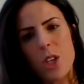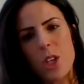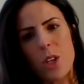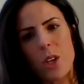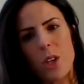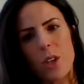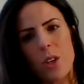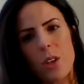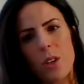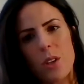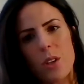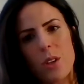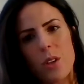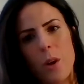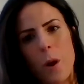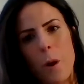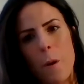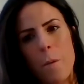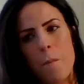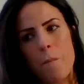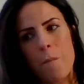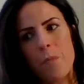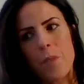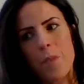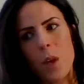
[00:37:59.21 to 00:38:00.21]

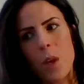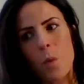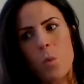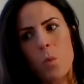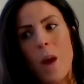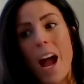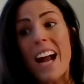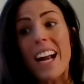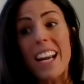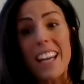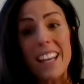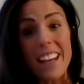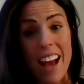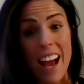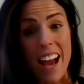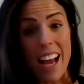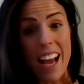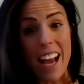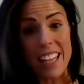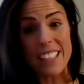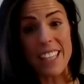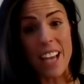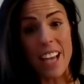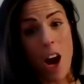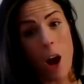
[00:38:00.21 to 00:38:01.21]
to
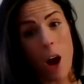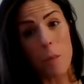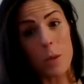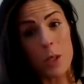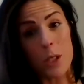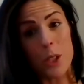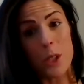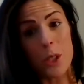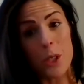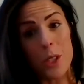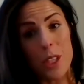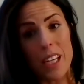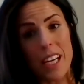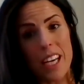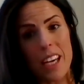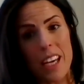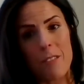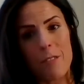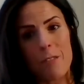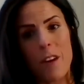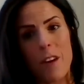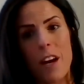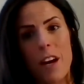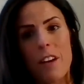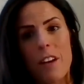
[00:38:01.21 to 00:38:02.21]
recognize the opportunity in
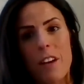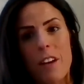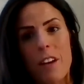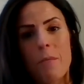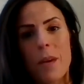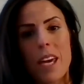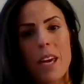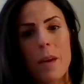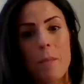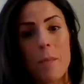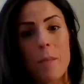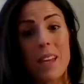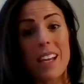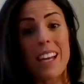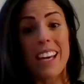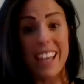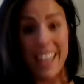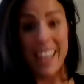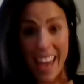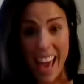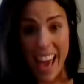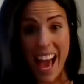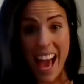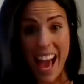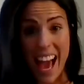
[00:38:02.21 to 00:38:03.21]
front of me and be like,
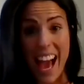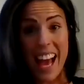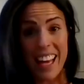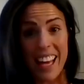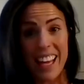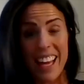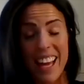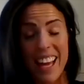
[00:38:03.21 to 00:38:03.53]
yeah,